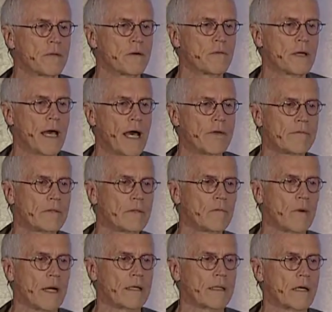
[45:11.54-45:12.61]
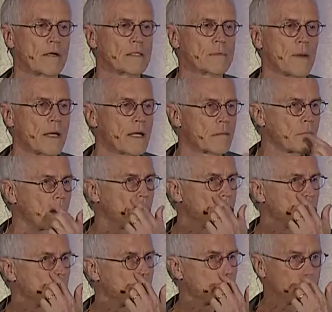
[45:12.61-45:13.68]
We have a white charismatic male
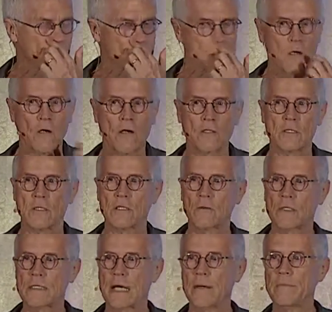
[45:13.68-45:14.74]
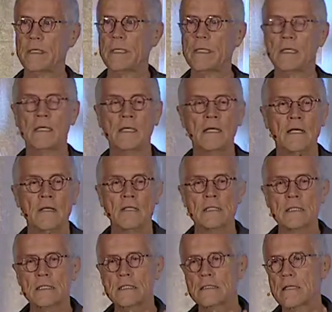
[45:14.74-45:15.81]
vertebrate in charge, and look what's happening.
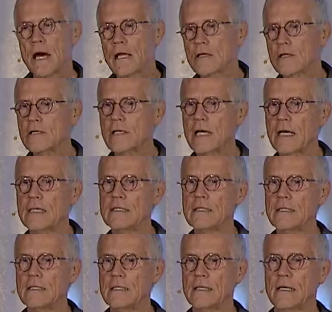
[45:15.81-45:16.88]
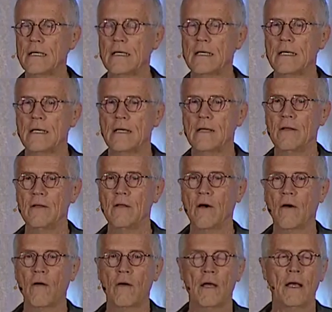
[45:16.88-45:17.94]
This is not a good idea, you
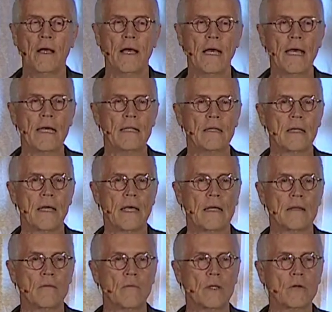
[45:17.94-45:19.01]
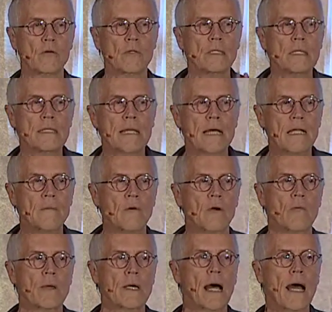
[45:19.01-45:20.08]
know. And, and we don't need that anymore.
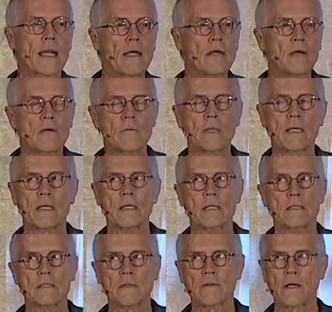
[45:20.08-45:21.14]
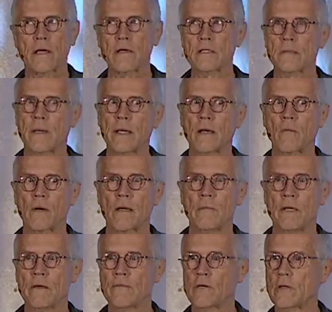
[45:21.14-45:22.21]
We got here because of charismatic white
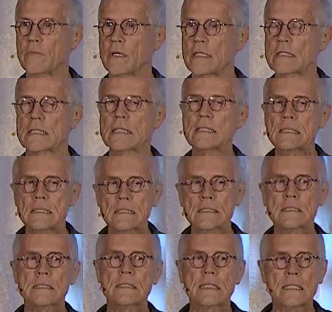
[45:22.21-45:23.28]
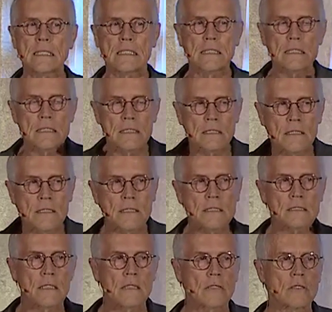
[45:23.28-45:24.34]
male vertebrates. Let's think, let's look at
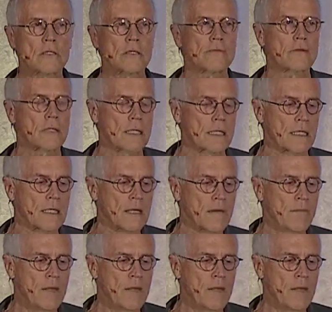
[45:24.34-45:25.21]
this a little differently.